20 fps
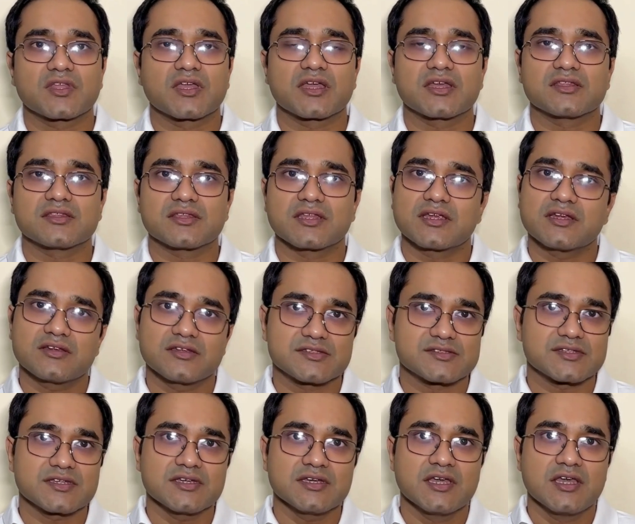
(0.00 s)
and there
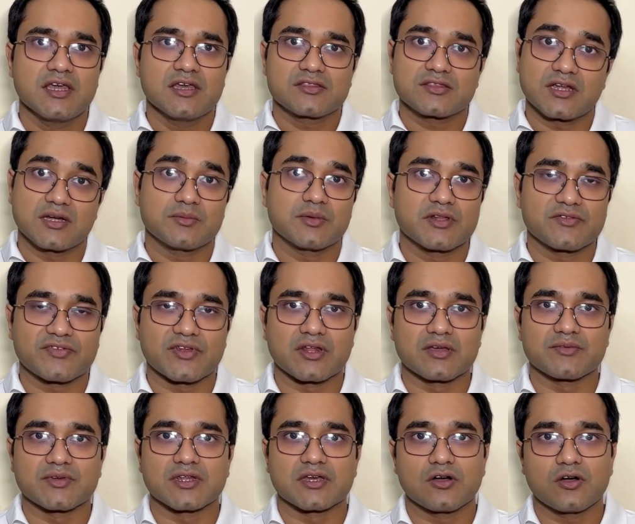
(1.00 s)
is a thermal
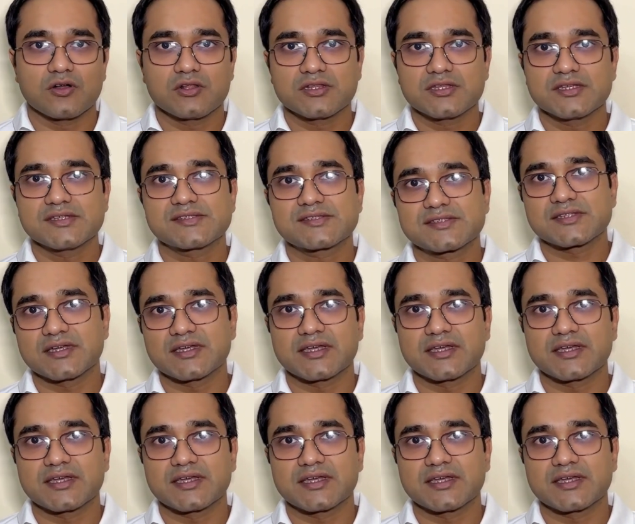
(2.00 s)
phenomena. All this